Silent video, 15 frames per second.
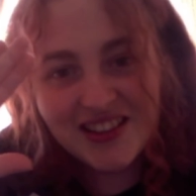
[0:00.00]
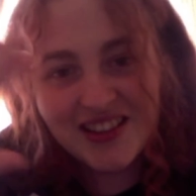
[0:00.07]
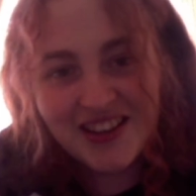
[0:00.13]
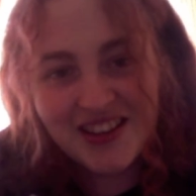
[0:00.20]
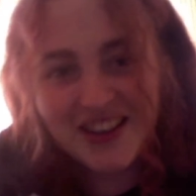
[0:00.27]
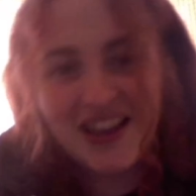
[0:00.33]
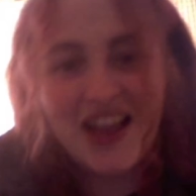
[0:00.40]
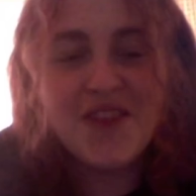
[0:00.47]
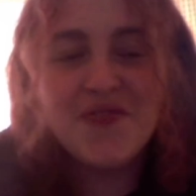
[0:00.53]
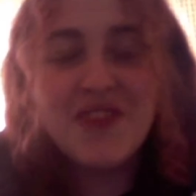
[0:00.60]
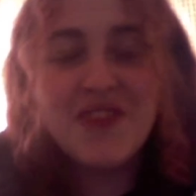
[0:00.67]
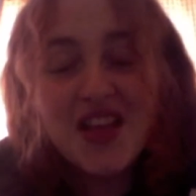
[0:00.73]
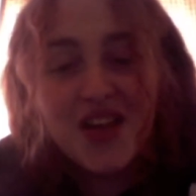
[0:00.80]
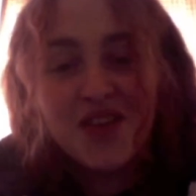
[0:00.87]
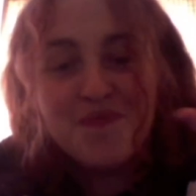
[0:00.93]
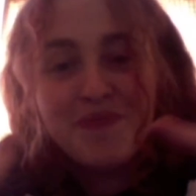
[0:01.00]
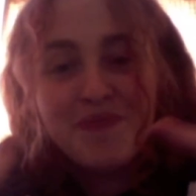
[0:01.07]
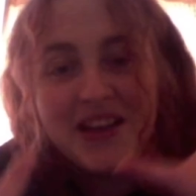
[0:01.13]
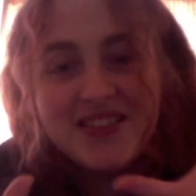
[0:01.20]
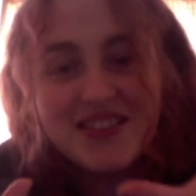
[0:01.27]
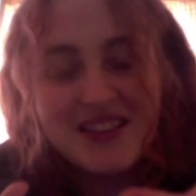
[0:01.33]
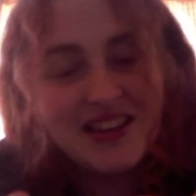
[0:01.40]
Okay,
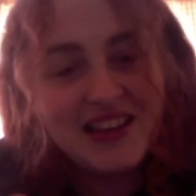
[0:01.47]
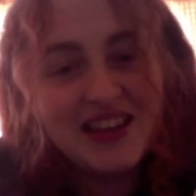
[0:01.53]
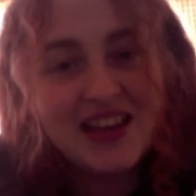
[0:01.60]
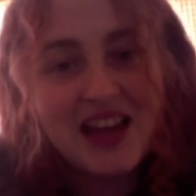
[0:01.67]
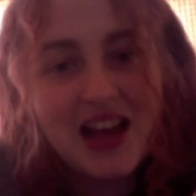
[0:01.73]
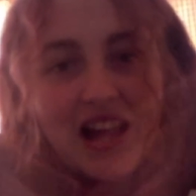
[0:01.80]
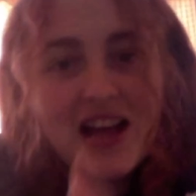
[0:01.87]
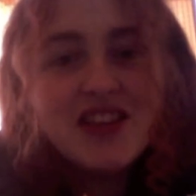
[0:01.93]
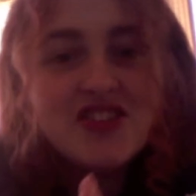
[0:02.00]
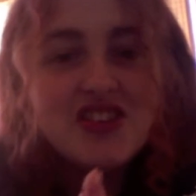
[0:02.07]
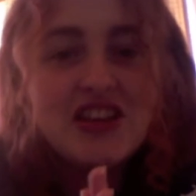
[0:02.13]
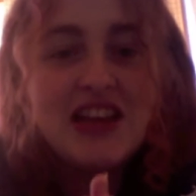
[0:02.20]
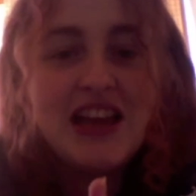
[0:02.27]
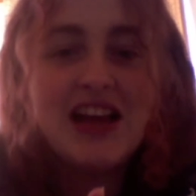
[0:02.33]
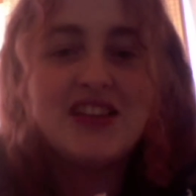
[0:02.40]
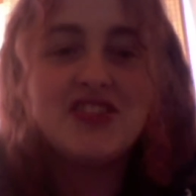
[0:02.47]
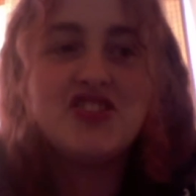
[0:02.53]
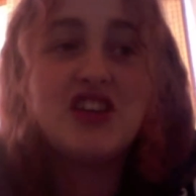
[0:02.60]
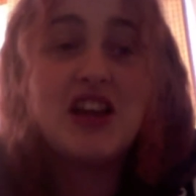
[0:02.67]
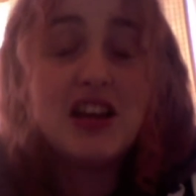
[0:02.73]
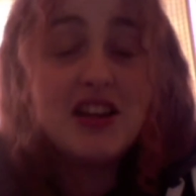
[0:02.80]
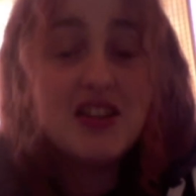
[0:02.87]
basically, Angie has
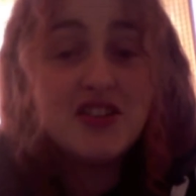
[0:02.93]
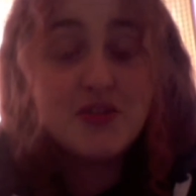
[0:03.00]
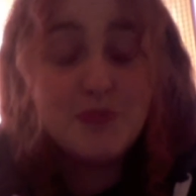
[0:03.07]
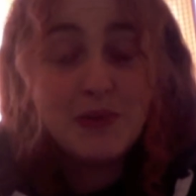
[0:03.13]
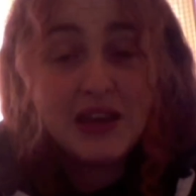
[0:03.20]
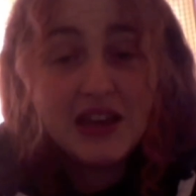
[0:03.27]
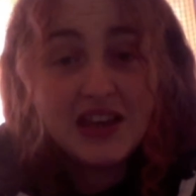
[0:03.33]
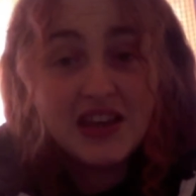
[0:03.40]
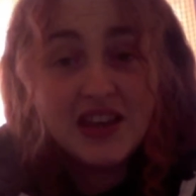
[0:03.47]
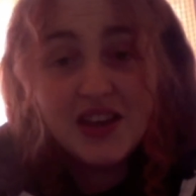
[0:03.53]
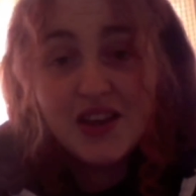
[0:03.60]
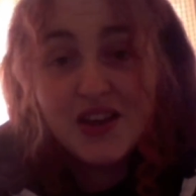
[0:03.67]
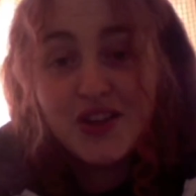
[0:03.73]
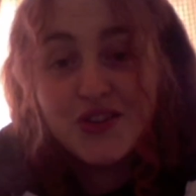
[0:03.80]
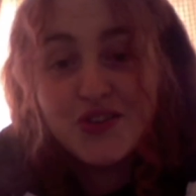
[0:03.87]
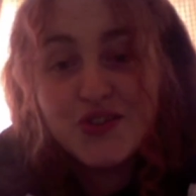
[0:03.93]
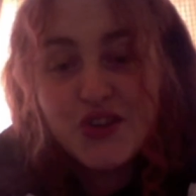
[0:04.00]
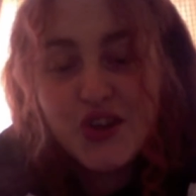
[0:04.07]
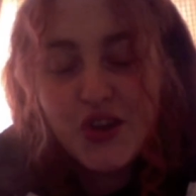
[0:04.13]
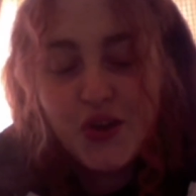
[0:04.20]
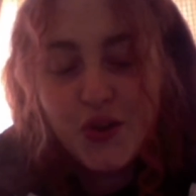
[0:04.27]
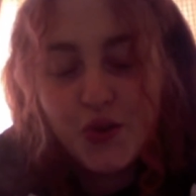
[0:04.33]
challenged me
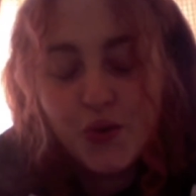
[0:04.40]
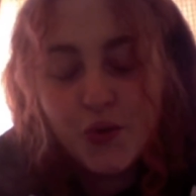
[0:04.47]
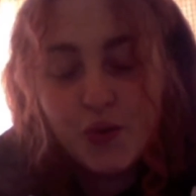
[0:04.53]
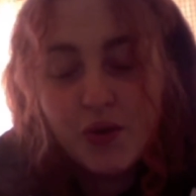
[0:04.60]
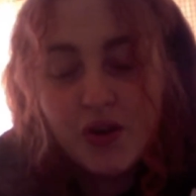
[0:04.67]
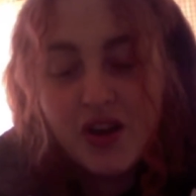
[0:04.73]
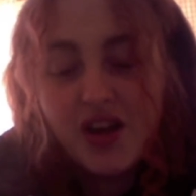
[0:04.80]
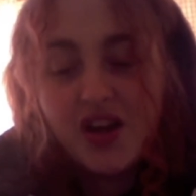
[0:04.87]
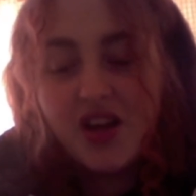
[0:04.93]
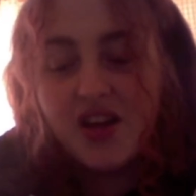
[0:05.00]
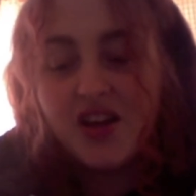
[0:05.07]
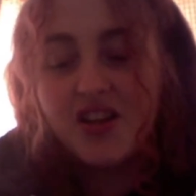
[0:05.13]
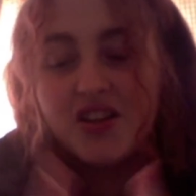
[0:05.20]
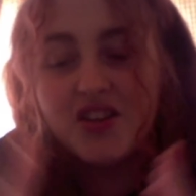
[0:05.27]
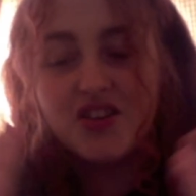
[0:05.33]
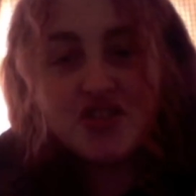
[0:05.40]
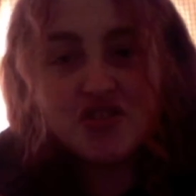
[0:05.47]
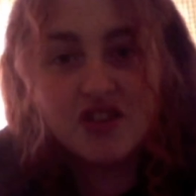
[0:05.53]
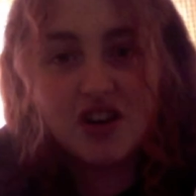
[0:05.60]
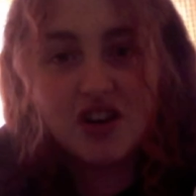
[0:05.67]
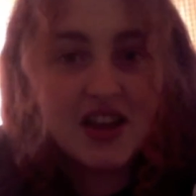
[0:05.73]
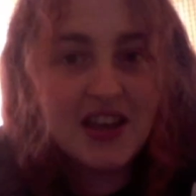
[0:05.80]
to
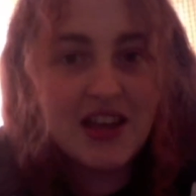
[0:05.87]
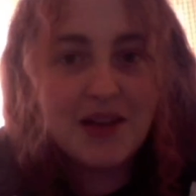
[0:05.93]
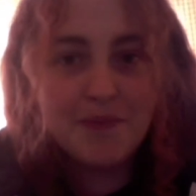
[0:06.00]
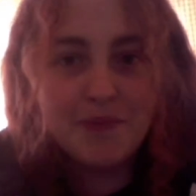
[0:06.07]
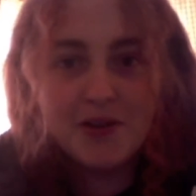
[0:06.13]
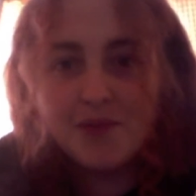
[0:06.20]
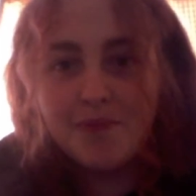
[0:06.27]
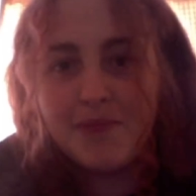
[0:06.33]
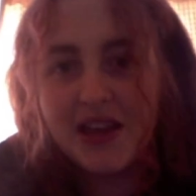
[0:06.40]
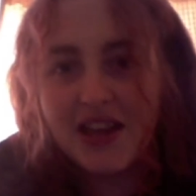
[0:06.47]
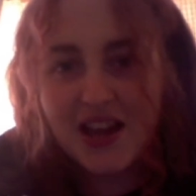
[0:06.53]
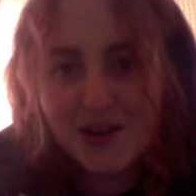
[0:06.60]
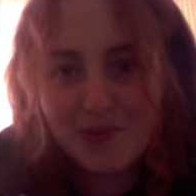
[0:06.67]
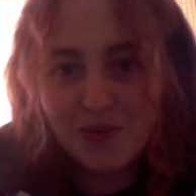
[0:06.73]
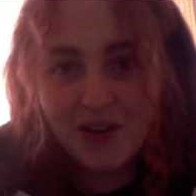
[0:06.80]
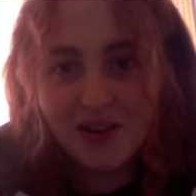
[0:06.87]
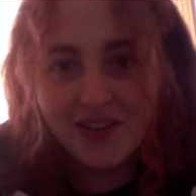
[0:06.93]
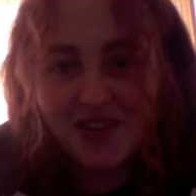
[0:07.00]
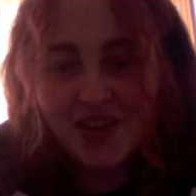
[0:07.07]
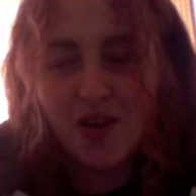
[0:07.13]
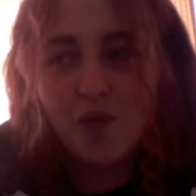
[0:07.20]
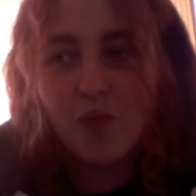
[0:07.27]
try and put makeup
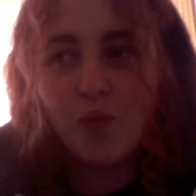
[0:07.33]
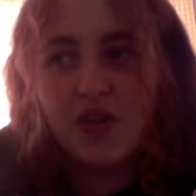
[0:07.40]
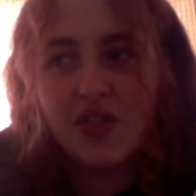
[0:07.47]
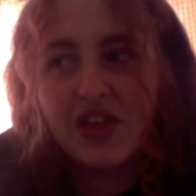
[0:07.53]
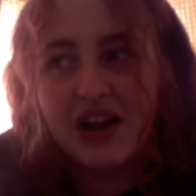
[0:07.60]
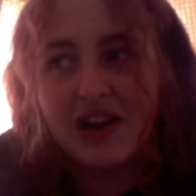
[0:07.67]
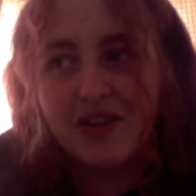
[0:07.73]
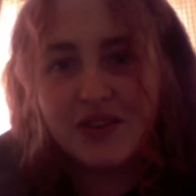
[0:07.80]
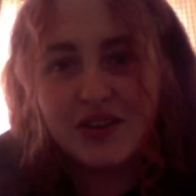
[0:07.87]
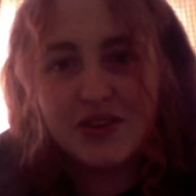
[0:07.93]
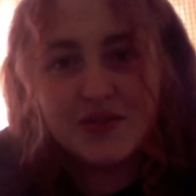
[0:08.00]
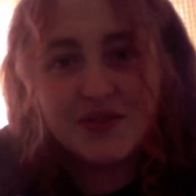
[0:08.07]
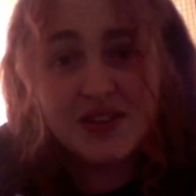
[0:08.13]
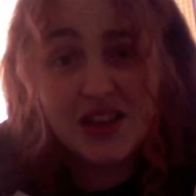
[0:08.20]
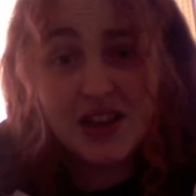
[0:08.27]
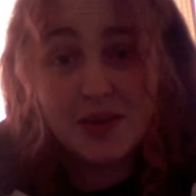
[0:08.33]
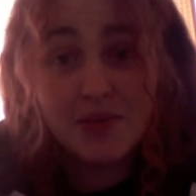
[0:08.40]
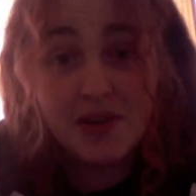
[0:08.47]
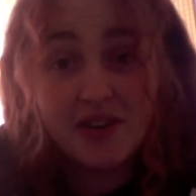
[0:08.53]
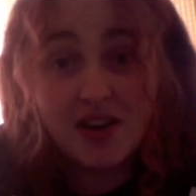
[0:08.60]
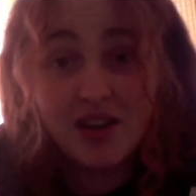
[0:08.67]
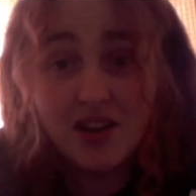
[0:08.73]
on without using a
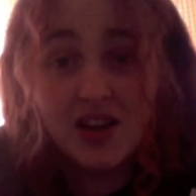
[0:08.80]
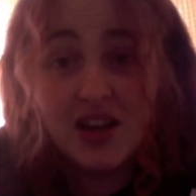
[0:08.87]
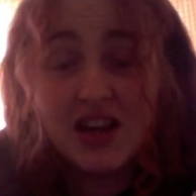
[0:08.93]
mirror.